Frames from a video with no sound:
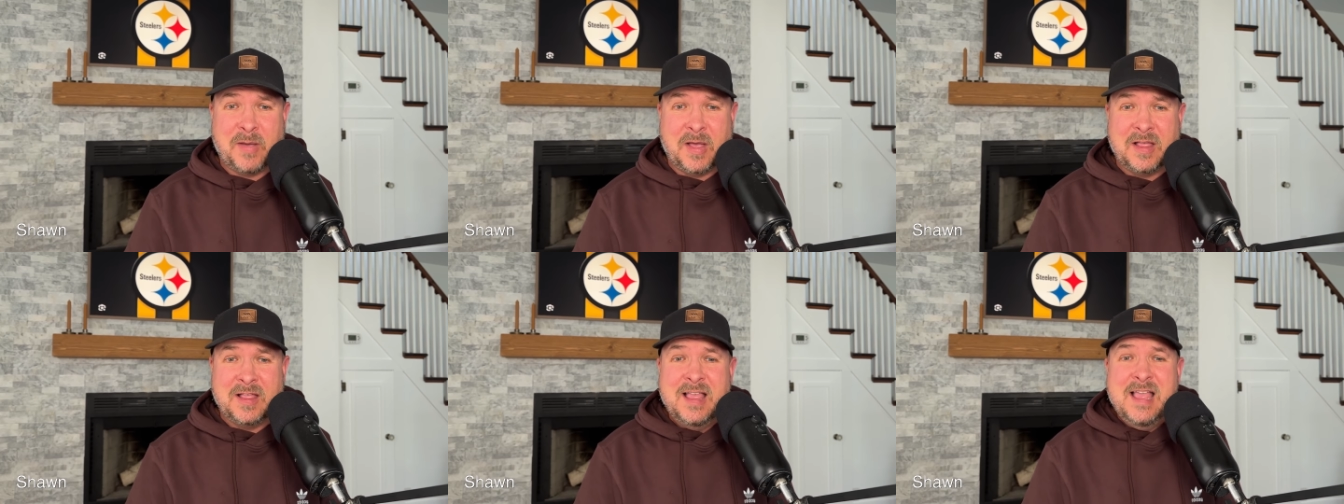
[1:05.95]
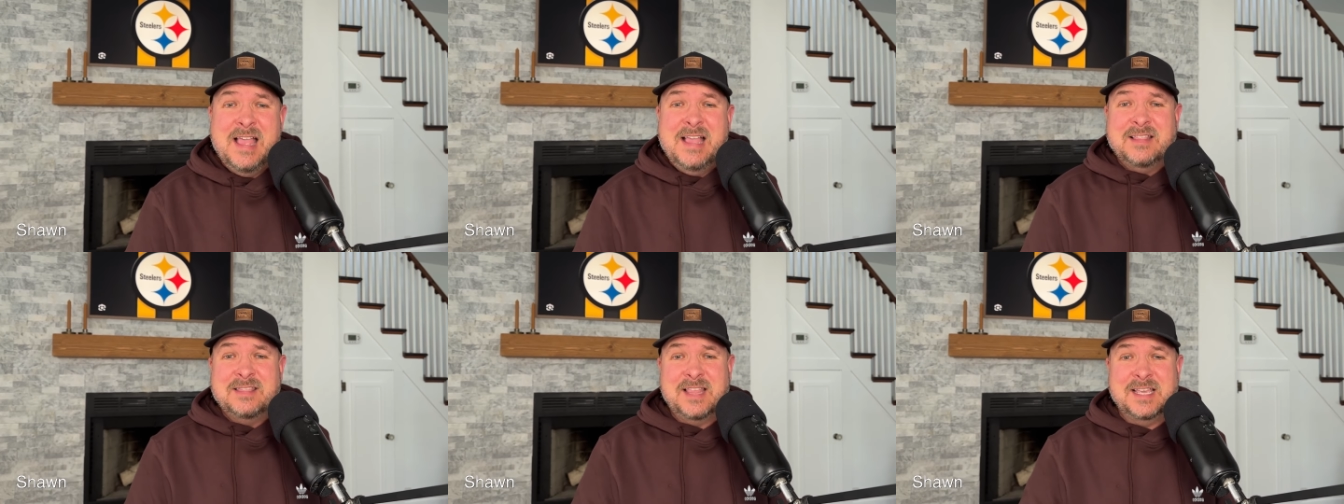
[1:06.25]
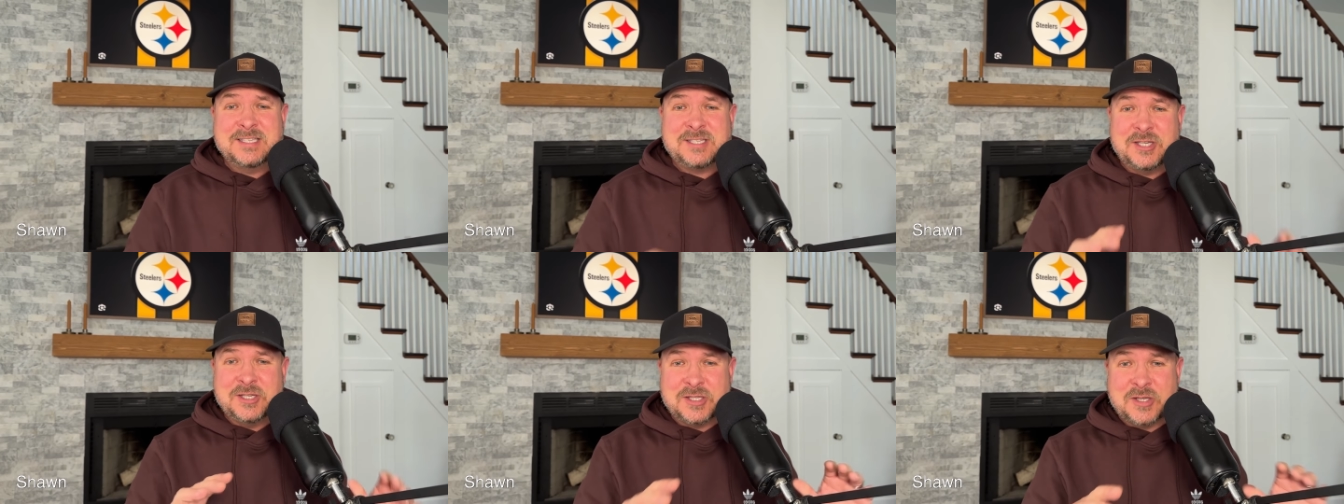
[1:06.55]
but
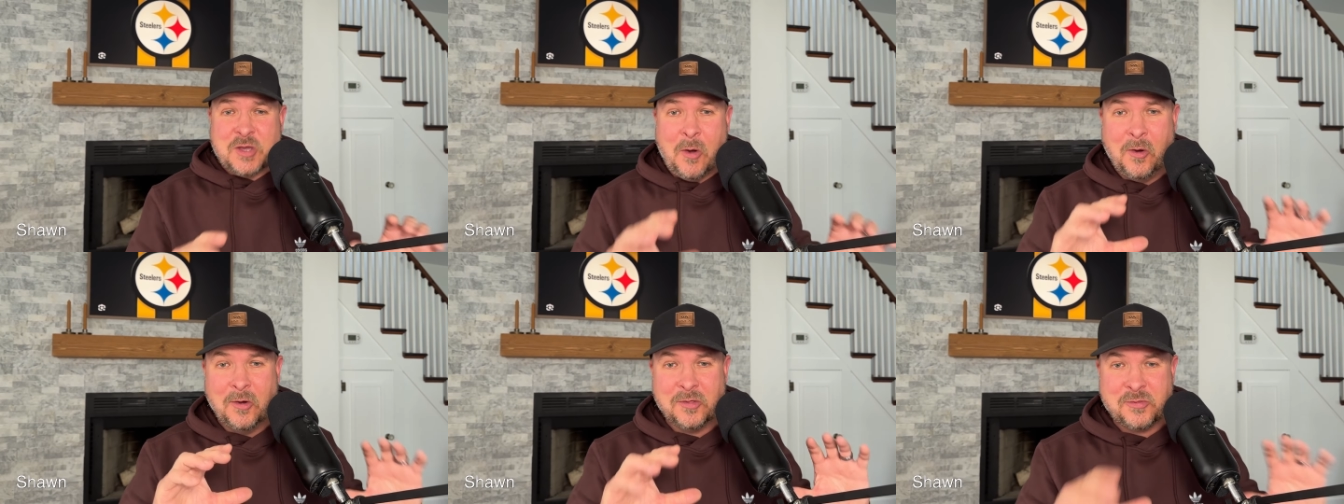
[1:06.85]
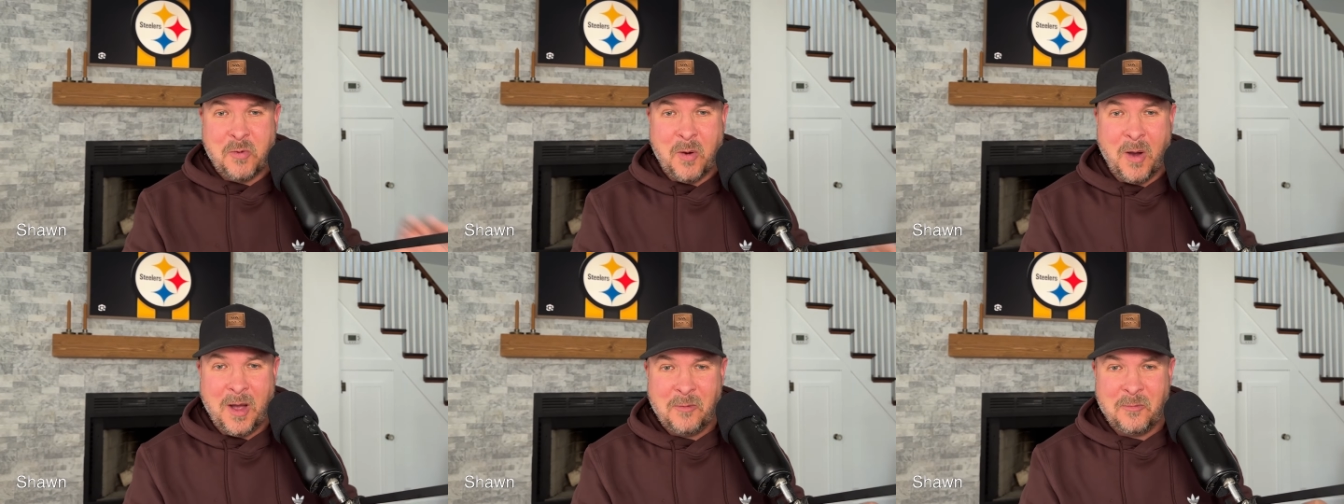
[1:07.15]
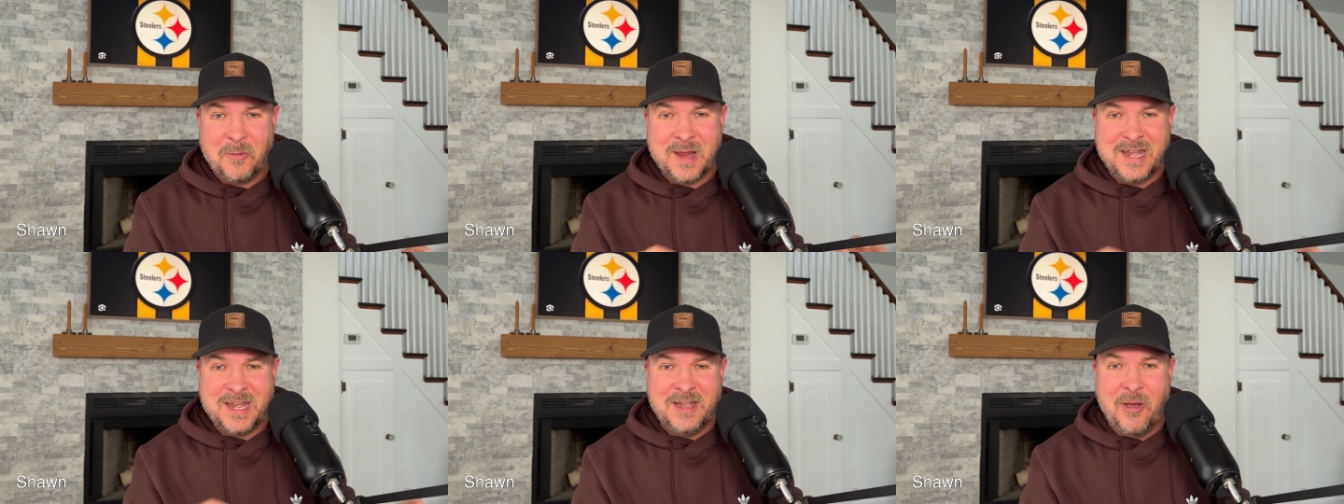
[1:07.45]
let's just go with
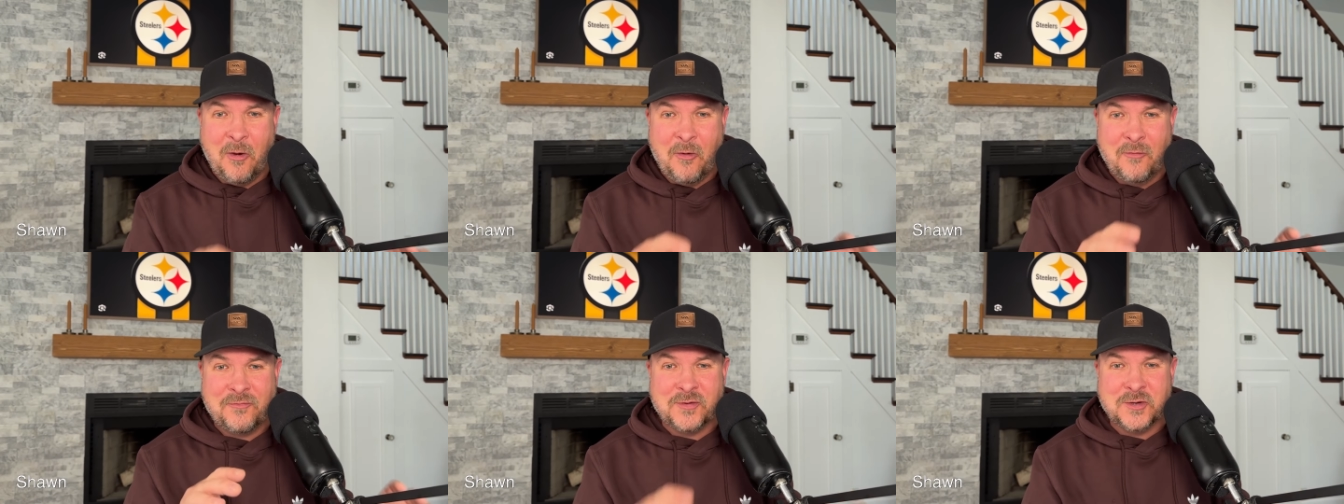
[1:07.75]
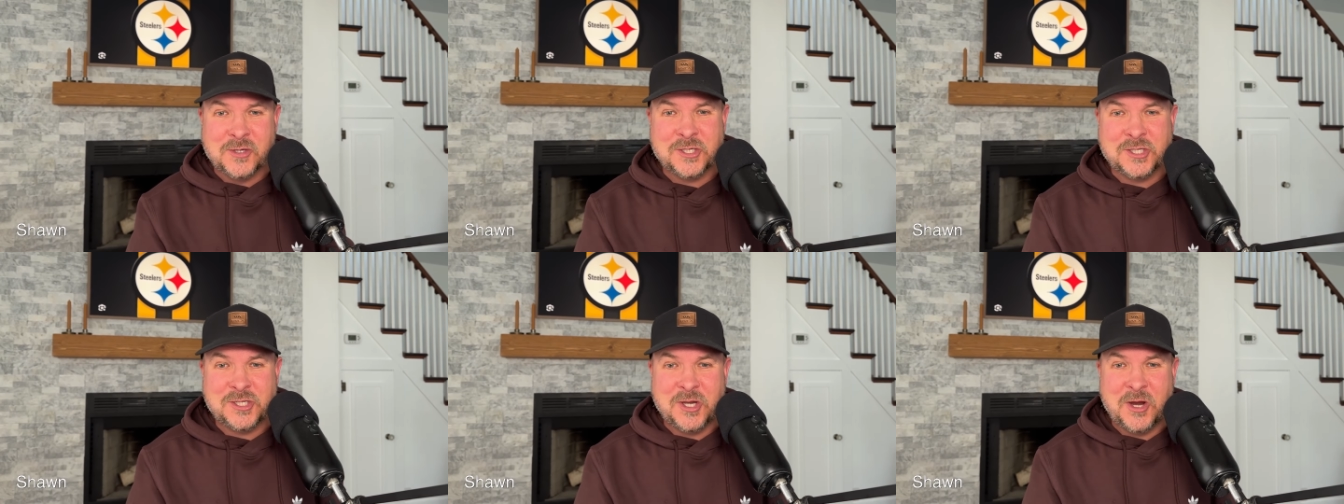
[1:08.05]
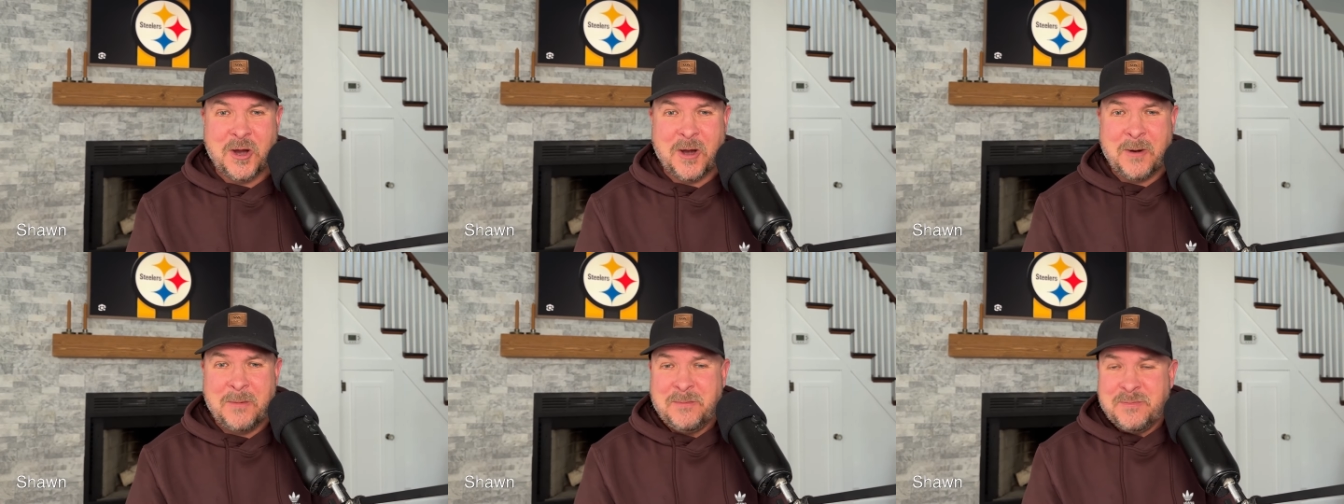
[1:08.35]
what we know for
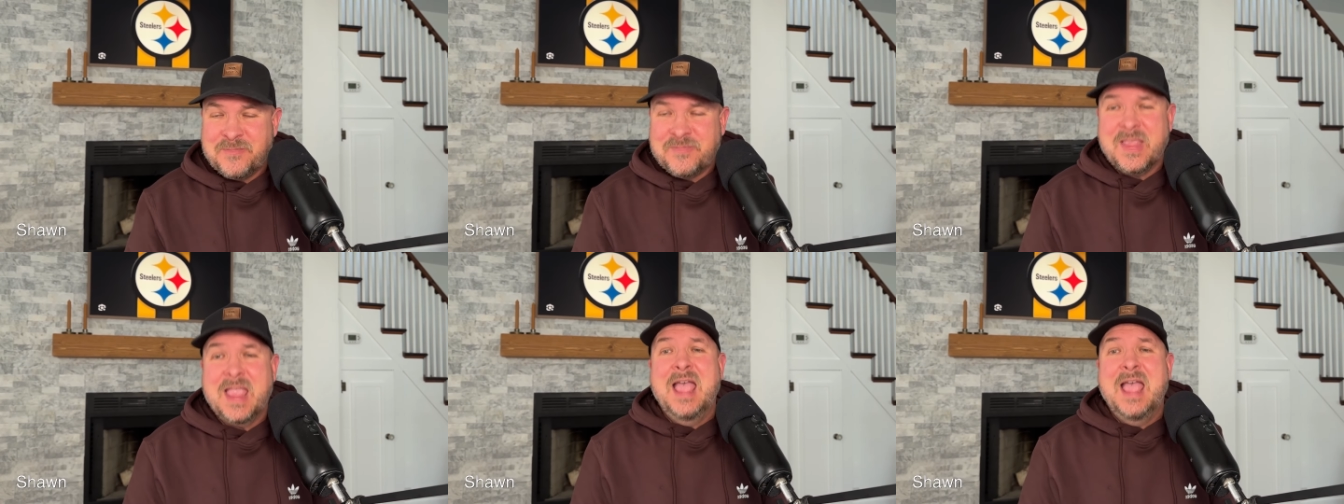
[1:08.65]
sure.